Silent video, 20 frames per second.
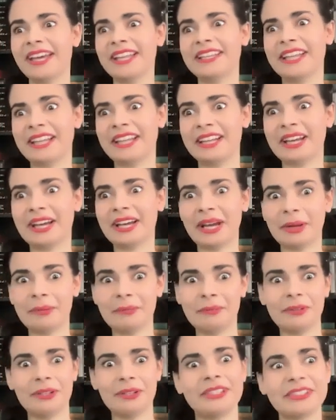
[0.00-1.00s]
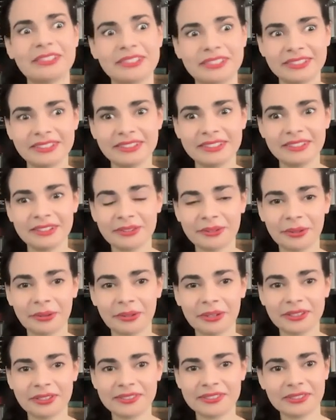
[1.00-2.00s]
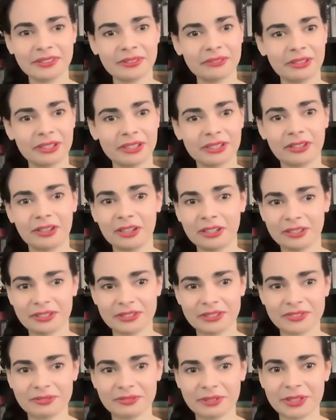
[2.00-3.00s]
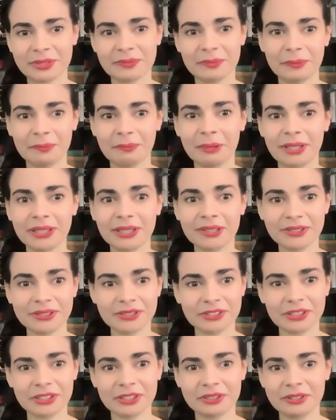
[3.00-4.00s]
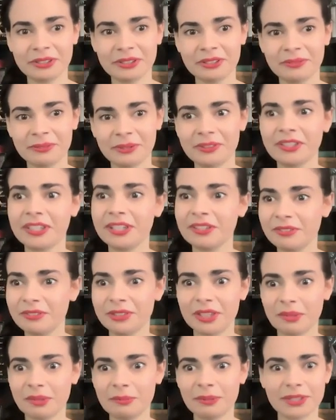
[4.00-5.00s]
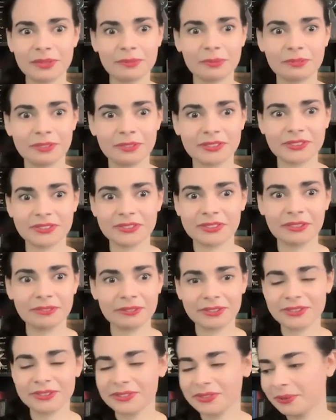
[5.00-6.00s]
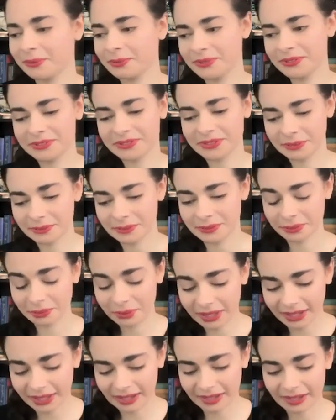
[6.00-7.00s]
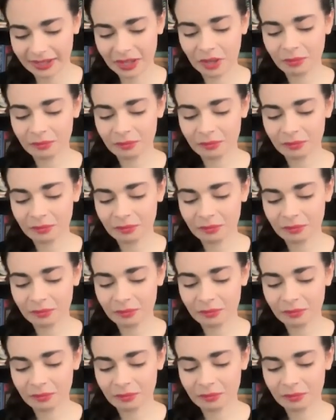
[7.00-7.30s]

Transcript: And then I'm like third into like honors freshman biology with thankfully the best professor ever. So it was okay,